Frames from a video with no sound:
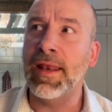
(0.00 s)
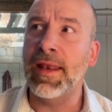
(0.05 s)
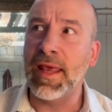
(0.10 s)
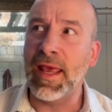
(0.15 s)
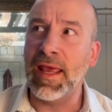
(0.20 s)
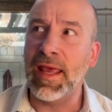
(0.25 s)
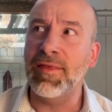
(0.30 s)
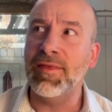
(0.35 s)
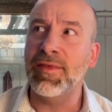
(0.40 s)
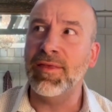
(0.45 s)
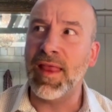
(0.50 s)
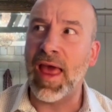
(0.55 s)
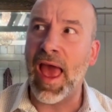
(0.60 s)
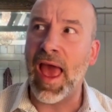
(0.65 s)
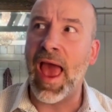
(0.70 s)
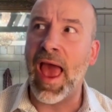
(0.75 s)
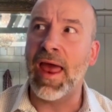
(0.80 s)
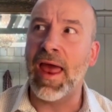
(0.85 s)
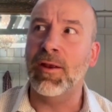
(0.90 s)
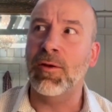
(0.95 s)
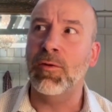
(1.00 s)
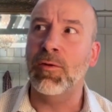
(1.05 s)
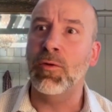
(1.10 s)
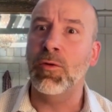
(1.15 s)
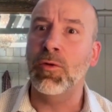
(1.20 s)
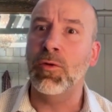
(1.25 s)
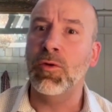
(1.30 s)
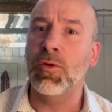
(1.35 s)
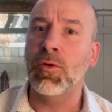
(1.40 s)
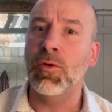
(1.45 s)
in that,
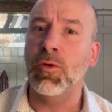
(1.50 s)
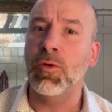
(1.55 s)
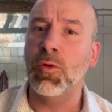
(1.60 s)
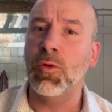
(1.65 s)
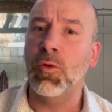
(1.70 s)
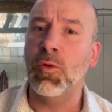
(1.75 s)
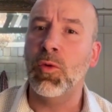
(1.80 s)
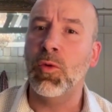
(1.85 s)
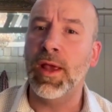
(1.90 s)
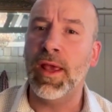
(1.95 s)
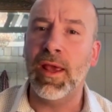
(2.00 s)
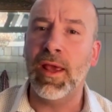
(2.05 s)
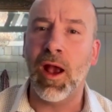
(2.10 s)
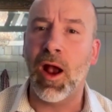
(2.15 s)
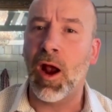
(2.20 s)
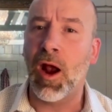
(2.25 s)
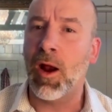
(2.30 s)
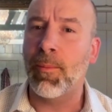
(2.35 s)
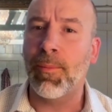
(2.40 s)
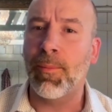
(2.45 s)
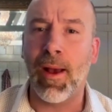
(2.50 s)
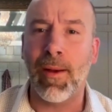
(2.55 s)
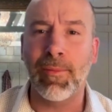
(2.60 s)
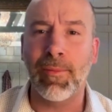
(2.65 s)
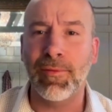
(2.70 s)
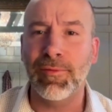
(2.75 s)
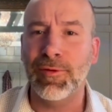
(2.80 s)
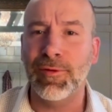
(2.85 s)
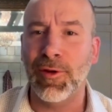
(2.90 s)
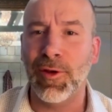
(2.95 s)
we are
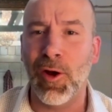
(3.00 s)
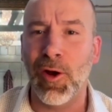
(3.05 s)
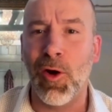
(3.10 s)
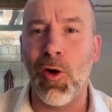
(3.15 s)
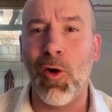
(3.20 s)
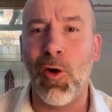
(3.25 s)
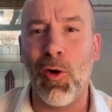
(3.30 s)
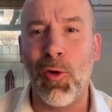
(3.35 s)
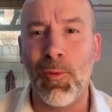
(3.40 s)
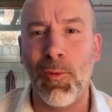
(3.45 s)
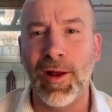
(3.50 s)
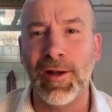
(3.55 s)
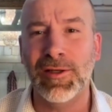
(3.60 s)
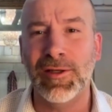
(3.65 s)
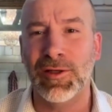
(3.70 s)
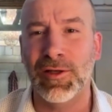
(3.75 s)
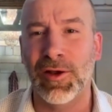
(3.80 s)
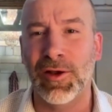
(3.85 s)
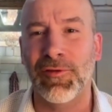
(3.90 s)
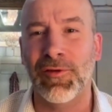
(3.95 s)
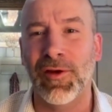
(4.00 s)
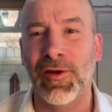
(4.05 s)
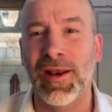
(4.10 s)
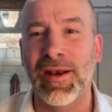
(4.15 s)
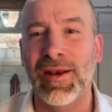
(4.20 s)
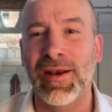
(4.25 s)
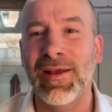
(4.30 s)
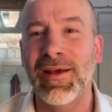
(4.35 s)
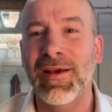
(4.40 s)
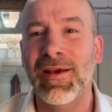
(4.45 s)
probably doing a whole bunch of
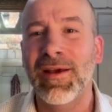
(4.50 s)
different,